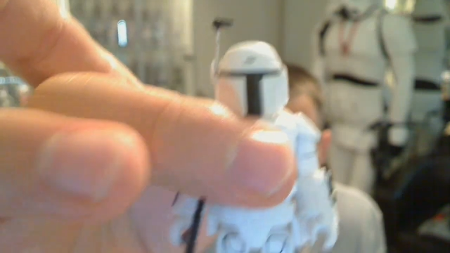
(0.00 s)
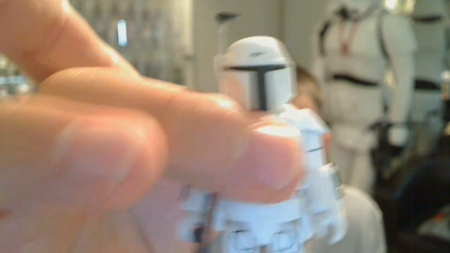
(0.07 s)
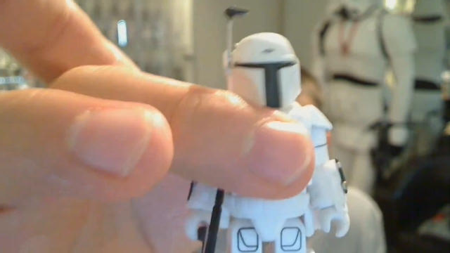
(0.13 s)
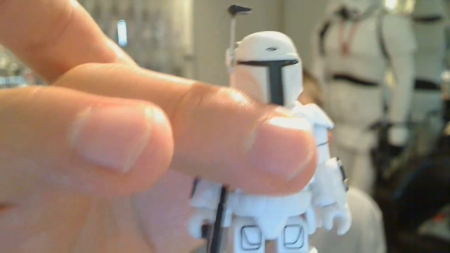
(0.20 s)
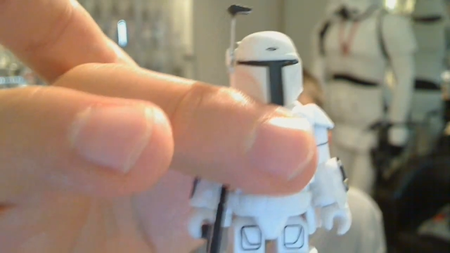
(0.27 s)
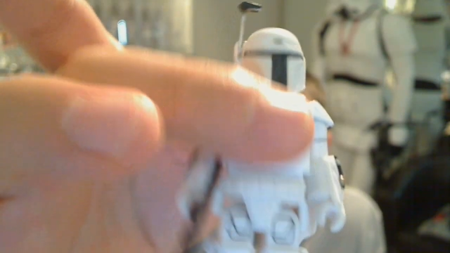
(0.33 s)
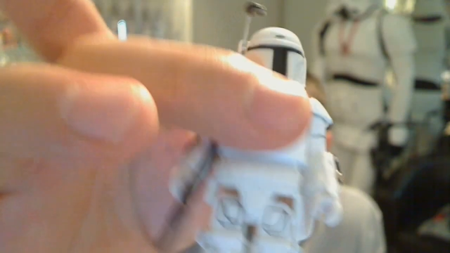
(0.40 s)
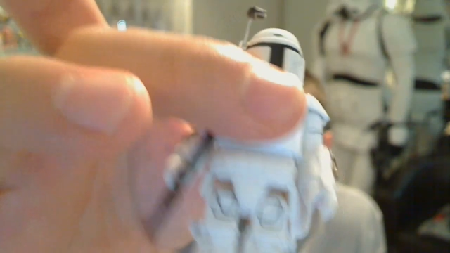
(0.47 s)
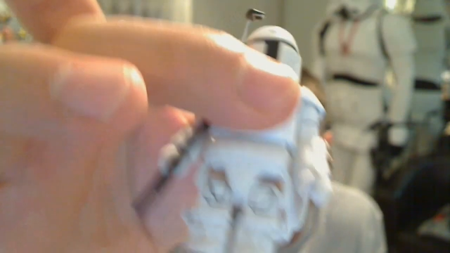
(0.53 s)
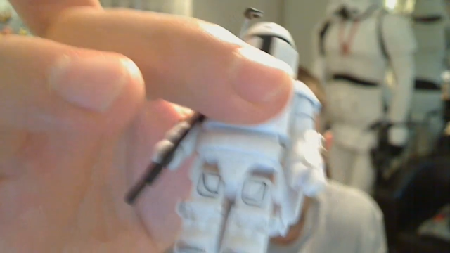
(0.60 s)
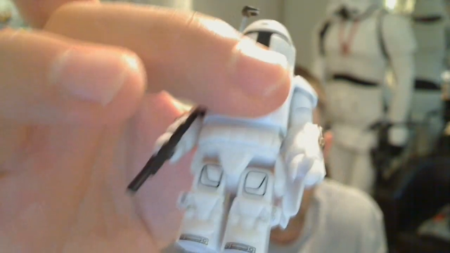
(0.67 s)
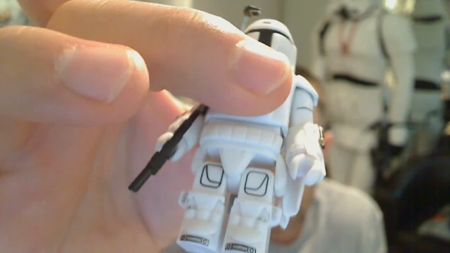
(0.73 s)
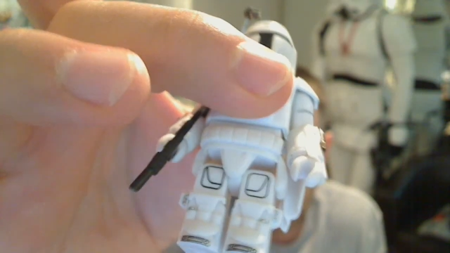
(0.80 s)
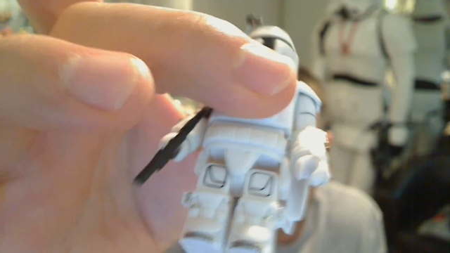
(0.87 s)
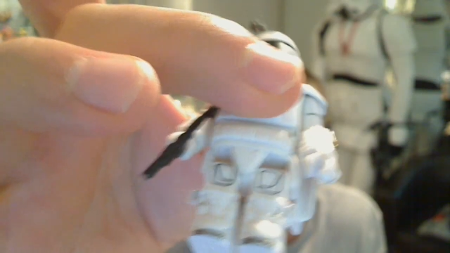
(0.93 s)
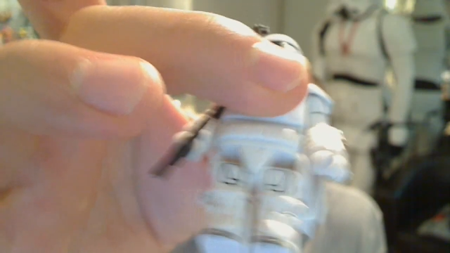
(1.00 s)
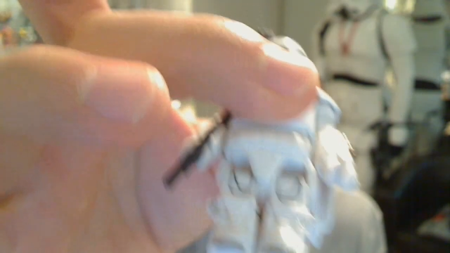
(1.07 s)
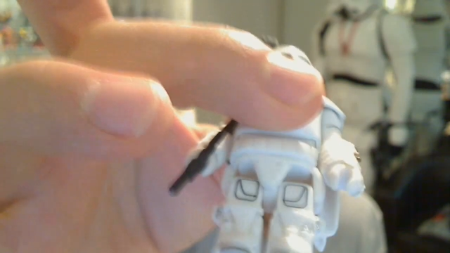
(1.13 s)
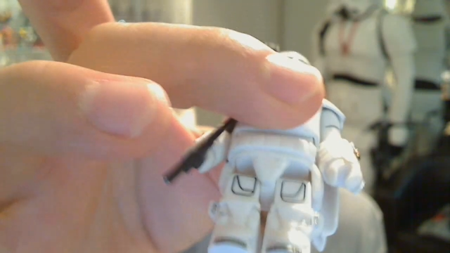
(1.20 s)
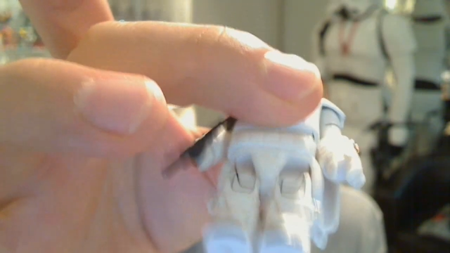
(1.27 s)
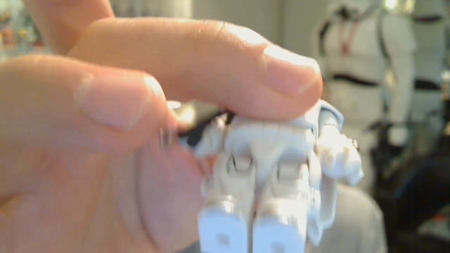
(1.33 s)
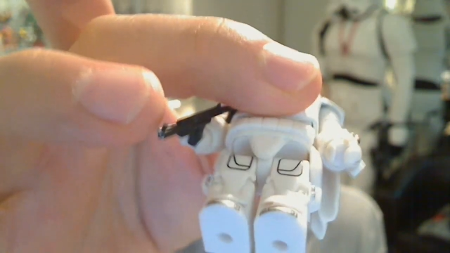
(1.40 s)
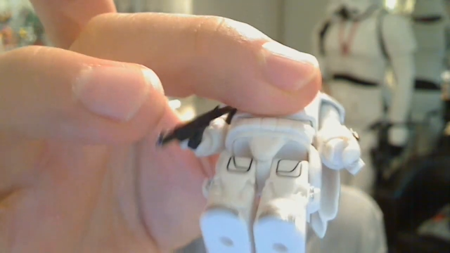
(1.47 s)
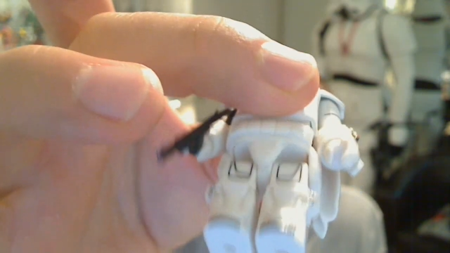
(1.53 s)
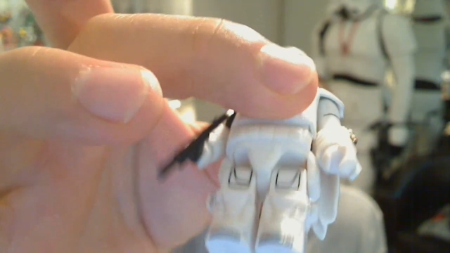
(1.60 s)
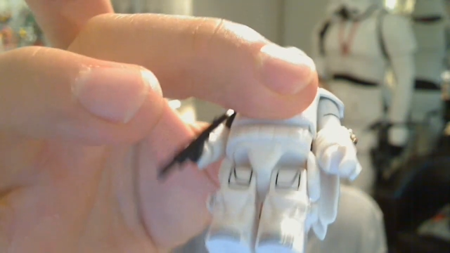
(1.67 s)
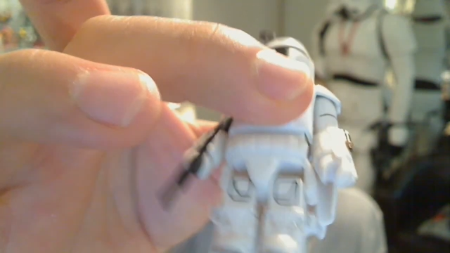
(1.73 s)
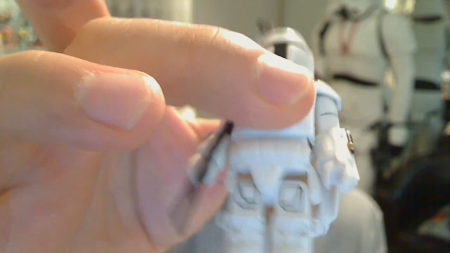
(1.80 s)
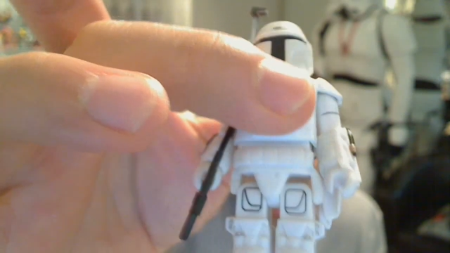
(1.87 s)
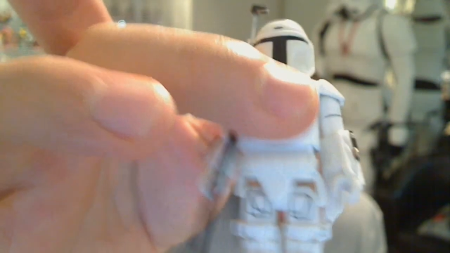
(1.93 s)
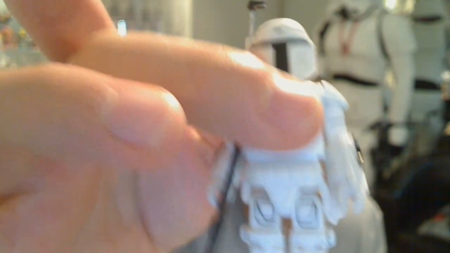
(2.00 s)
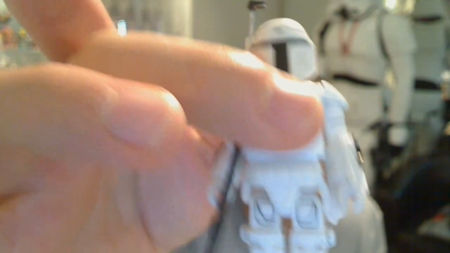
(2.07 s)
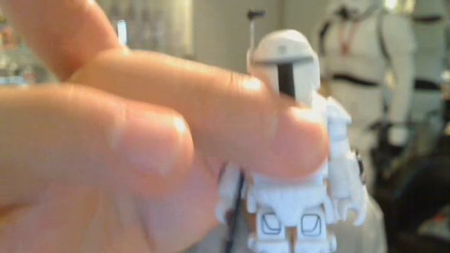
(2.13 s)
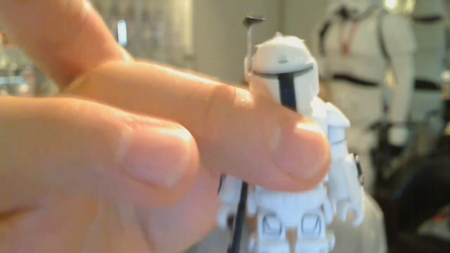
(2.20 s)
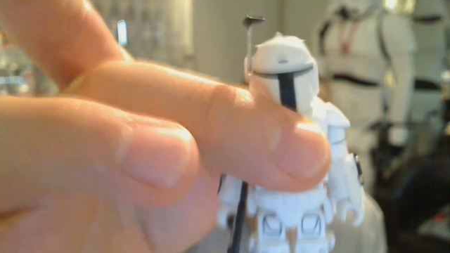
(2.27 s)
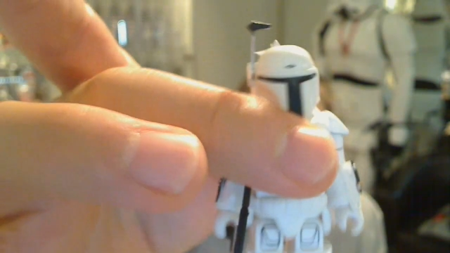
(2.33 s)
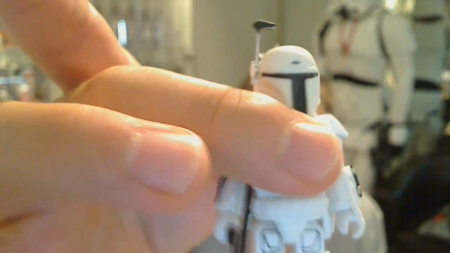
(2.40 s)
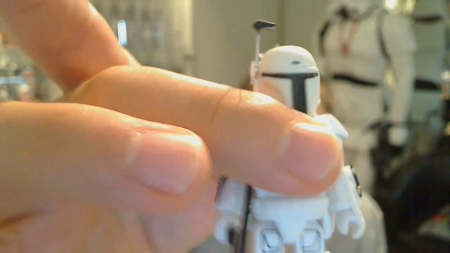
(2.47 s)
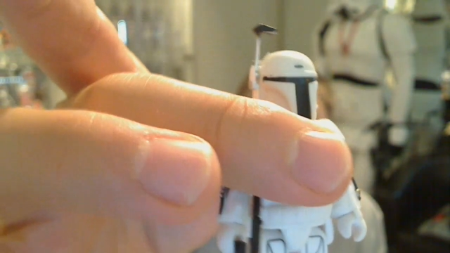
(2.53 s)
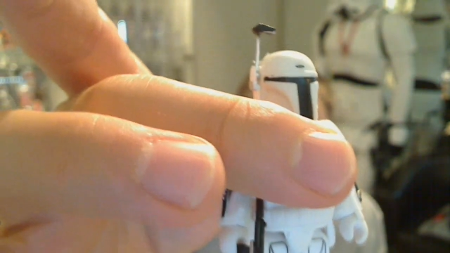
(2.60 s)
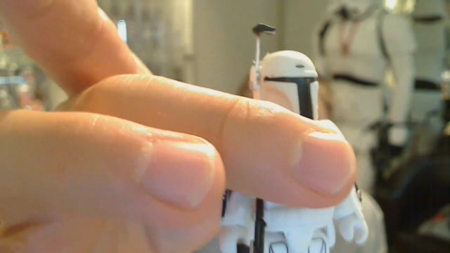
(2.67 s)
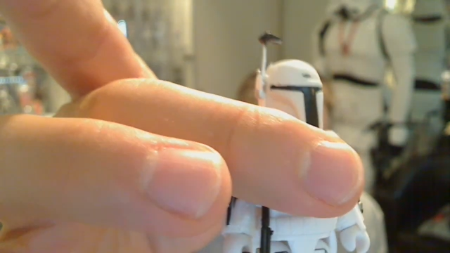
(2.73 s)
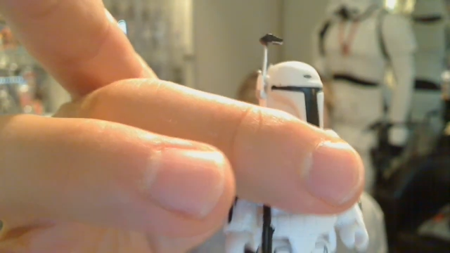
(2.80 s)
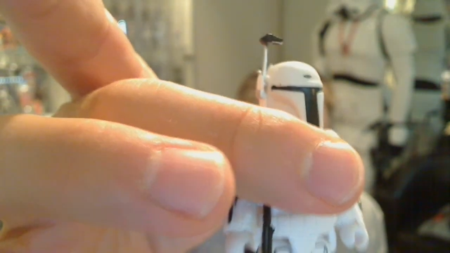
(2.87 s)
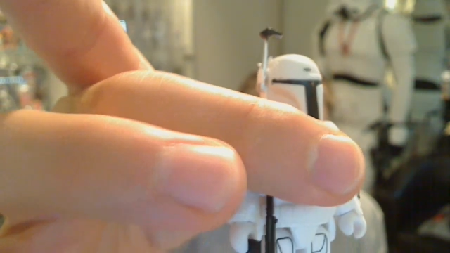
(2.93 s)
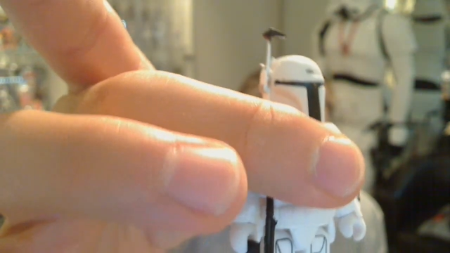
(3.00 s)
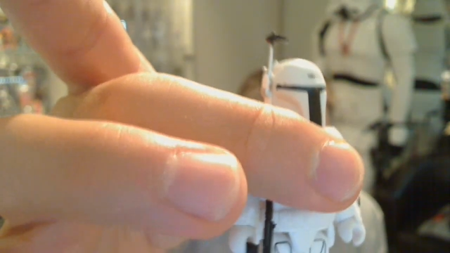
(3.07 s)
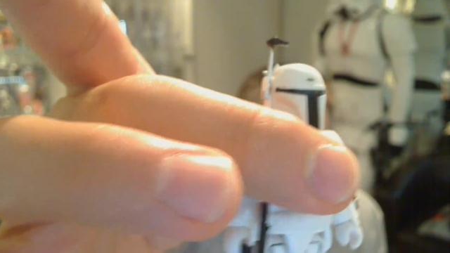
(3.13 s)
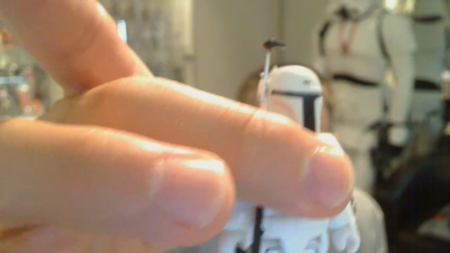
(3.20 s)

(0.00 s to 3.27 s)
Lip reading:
Nobody's mouth can be seen.